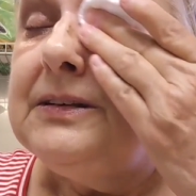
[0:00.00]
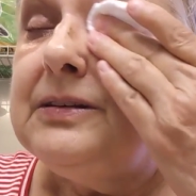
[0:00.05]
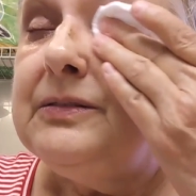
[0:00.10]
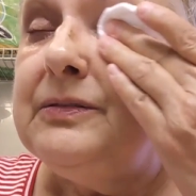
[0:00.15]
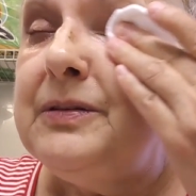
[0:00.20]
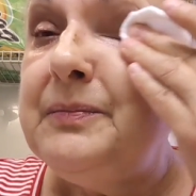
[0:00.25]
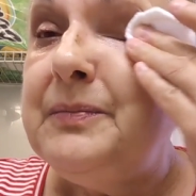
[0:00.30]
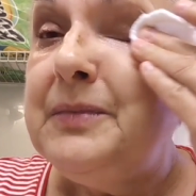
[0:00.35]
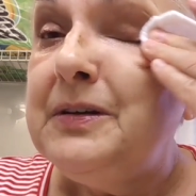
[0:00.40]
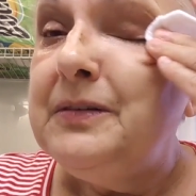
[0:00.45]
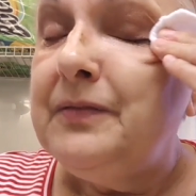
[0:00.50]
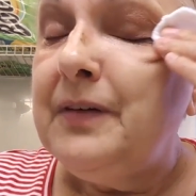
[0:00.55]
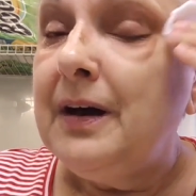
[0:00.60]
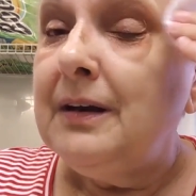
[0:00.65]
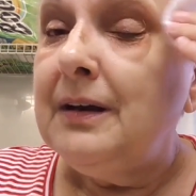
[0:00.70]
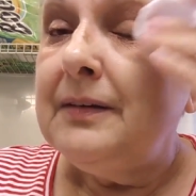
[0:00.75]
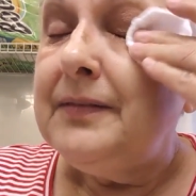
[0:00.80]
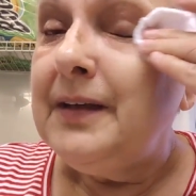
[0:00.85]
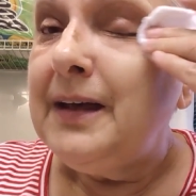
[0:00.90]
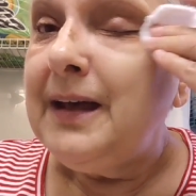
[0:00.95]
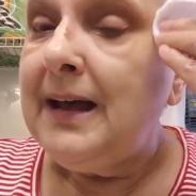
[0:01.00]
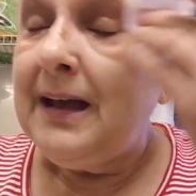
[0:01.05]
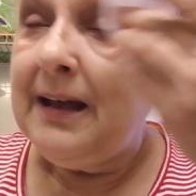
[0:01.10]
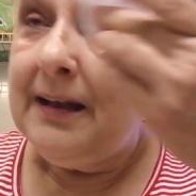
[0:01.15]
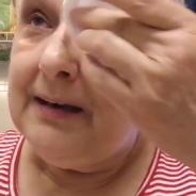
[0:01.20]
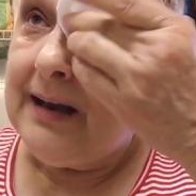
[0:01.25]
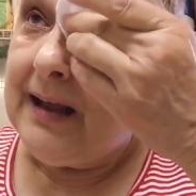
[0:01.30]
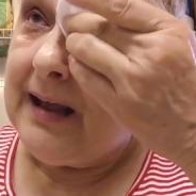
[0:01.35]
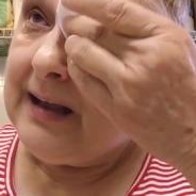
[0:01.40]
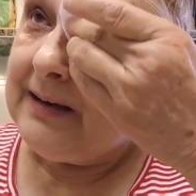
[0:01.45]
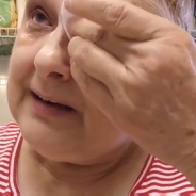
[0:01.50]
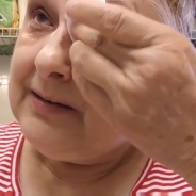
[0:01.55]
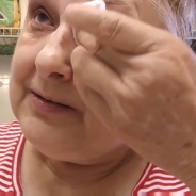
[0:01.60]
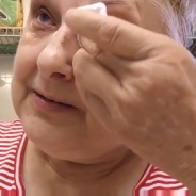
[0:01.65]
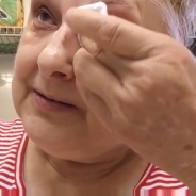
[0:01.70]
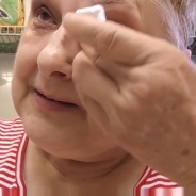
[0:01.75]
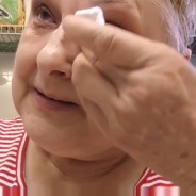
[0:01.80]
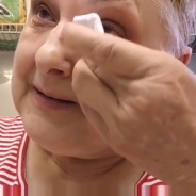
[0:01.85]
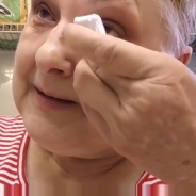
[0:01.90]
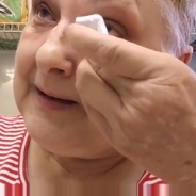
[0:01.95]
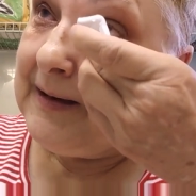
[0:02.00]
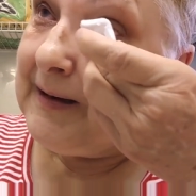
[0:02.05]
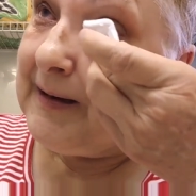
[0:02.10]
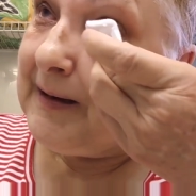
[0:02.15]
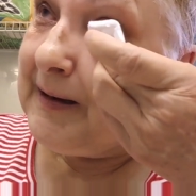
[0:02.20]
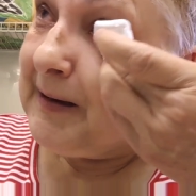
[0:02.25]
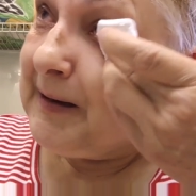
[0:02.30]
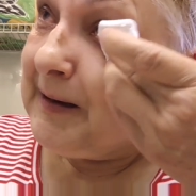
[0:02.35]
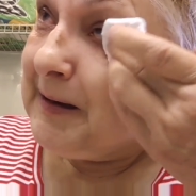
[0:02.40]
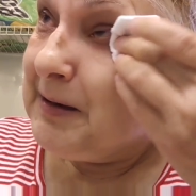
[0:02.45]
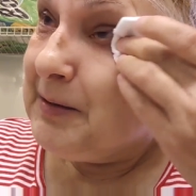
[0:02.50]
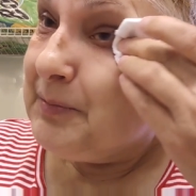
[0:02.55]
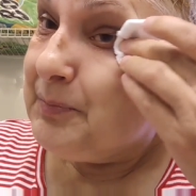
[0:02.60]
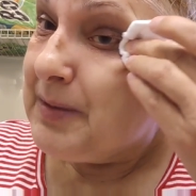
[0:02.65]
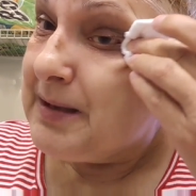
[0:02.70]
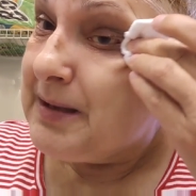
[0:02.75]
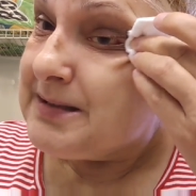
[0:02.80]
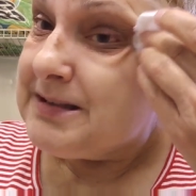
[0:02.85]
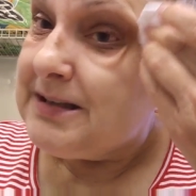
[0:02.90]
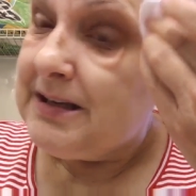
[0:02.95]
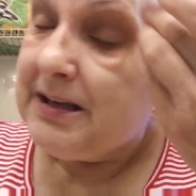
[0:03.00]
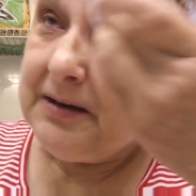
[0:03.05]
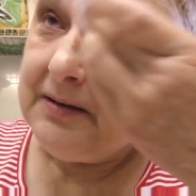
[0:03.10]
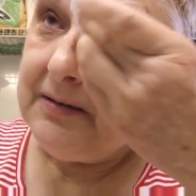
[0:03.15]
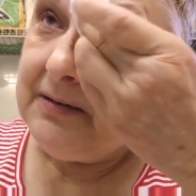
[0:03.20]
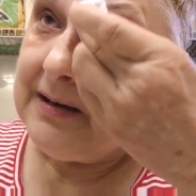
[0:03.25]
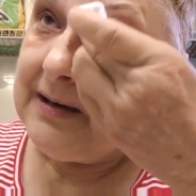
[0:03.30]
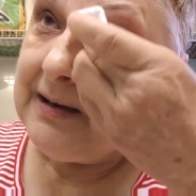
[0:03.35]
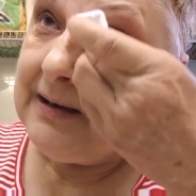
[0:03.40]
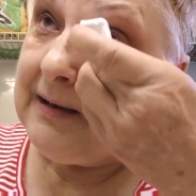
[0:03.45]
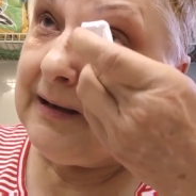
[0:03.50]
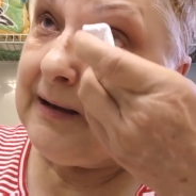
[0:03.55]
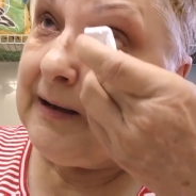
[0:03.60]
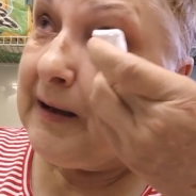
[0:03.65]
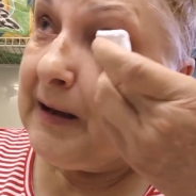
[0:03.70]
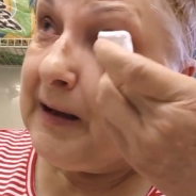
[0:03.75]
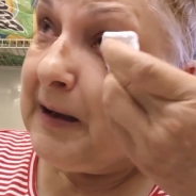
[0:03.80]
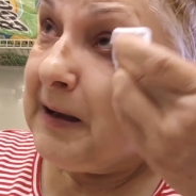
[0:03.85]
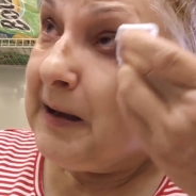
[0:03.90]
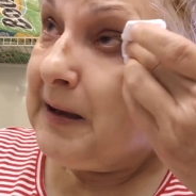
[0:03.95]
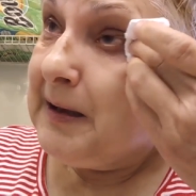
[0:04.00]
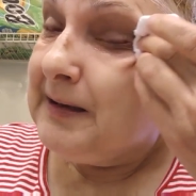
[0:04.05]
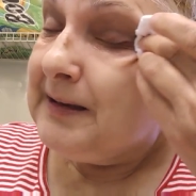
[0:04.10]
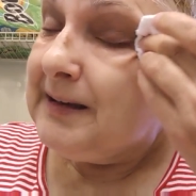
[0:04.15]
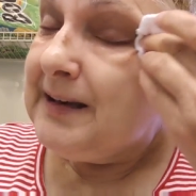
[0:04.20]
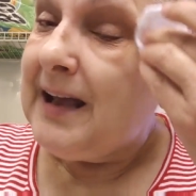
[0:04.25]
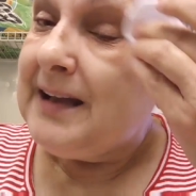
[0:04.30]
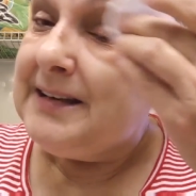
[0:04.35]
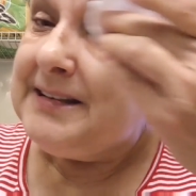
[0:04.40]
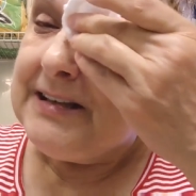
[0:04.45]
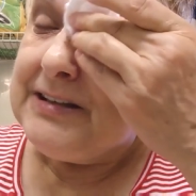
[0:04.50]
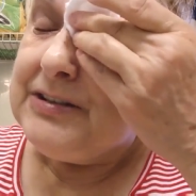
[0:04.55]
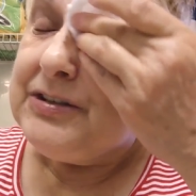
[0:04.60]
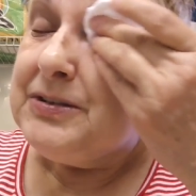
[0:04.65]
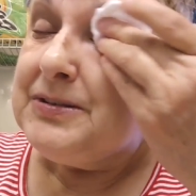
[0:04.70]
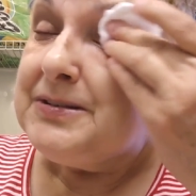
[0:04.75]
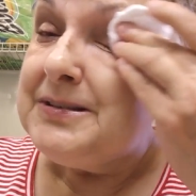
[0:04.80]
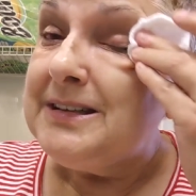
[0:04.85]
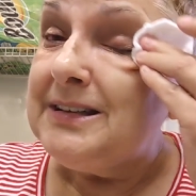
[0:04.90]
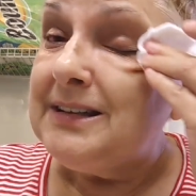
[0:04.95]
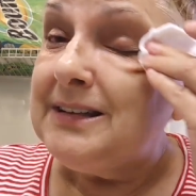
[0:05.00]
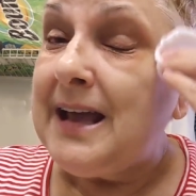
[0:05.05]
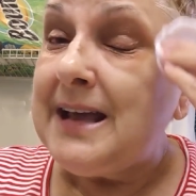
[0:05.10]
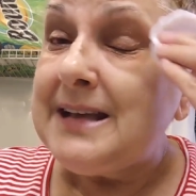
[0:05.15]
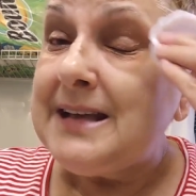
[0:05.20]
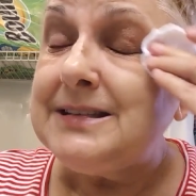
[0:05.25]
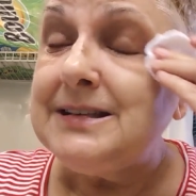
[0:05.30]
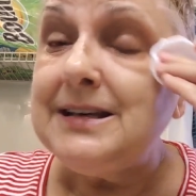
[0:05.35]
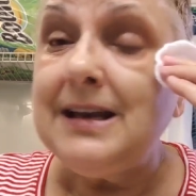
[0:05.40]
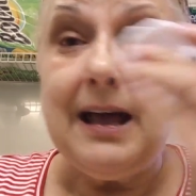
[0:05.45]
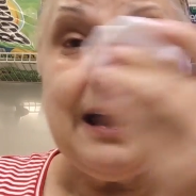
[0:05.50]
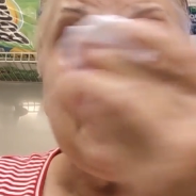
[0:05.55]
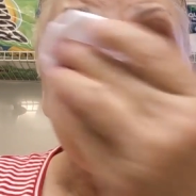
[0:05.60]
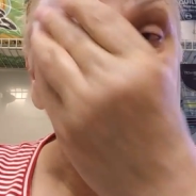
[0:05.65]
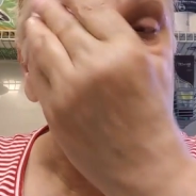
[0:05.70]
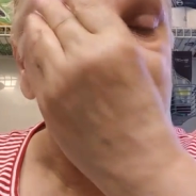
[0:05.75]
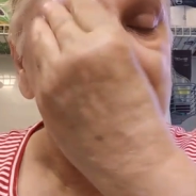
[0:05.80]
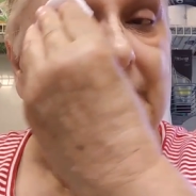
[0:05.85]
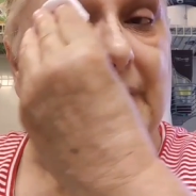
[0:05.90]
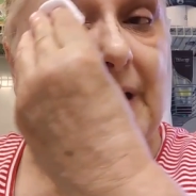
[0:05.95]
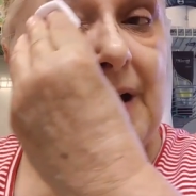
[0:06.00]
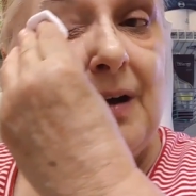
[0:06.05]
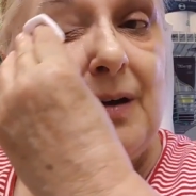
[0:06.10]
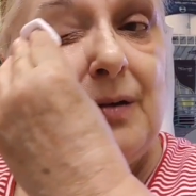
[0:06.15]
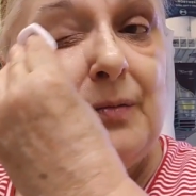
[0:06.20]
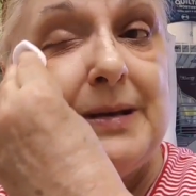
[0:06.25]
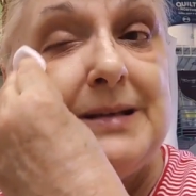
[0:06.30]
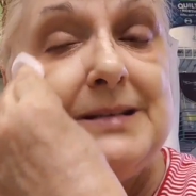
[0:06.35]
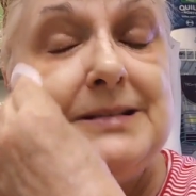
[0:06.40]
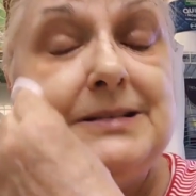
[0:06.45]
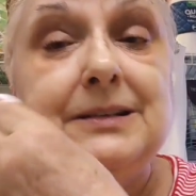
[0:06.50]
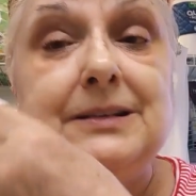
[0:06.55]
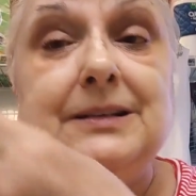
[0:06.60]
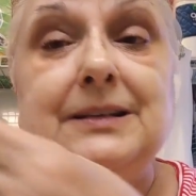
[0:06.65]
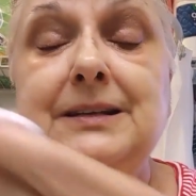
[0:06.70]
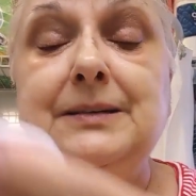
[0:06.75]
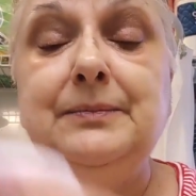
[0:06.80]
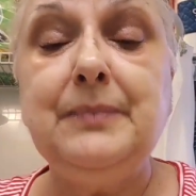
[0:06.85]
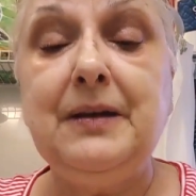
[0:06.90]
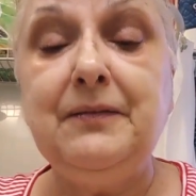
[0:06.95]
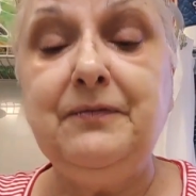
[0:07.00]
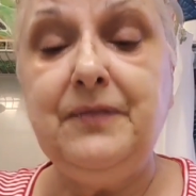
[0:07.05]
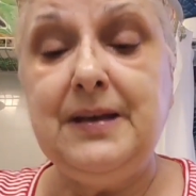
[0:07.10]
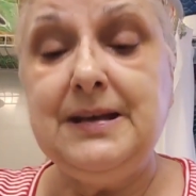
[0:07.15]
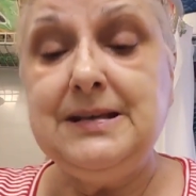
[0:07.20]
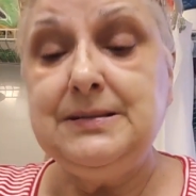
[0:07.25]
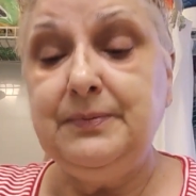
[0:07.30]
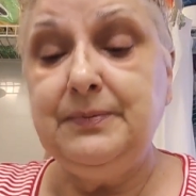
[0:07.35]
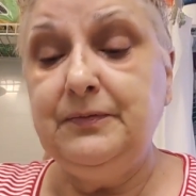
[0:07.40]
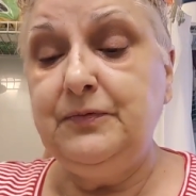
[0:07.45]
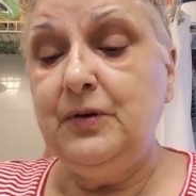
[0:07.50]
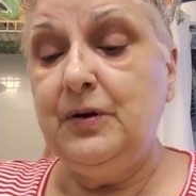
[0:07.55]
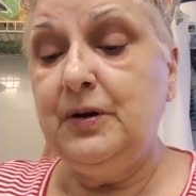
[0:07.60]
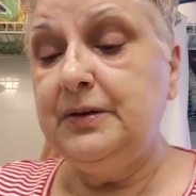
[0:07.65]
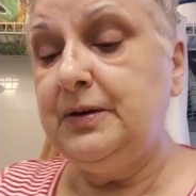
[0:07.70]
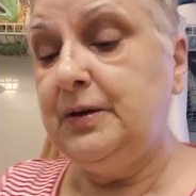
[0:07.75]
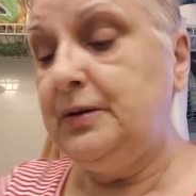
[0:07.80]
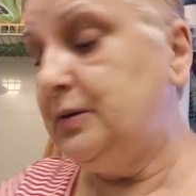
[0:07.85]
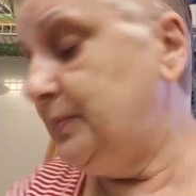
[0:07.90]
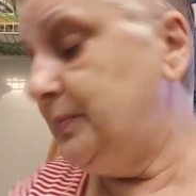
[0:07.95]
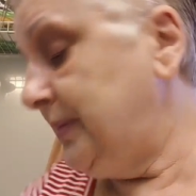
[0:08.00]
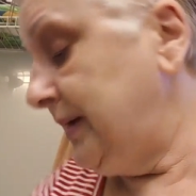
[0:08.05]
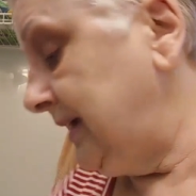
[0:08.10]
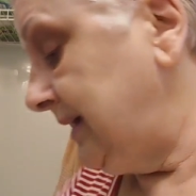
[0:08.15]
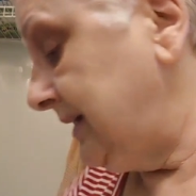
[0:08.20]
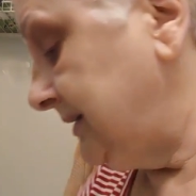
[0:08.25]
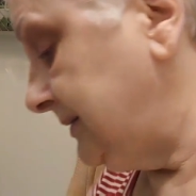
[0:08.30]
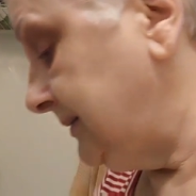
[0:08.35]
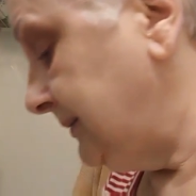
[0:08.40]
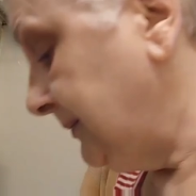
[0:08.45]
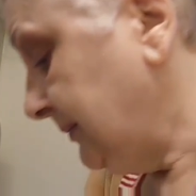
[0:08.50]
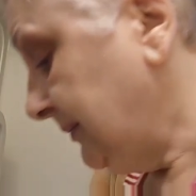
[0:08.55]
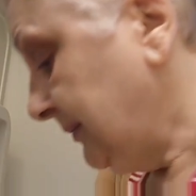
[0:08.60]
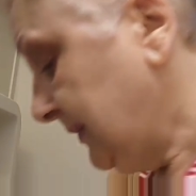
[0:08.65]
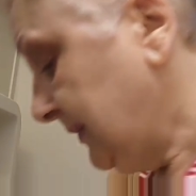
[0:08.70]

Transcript: to remove all of the eyeliner and mascara. Now I did use it last night. I always clean my face before I go to bed.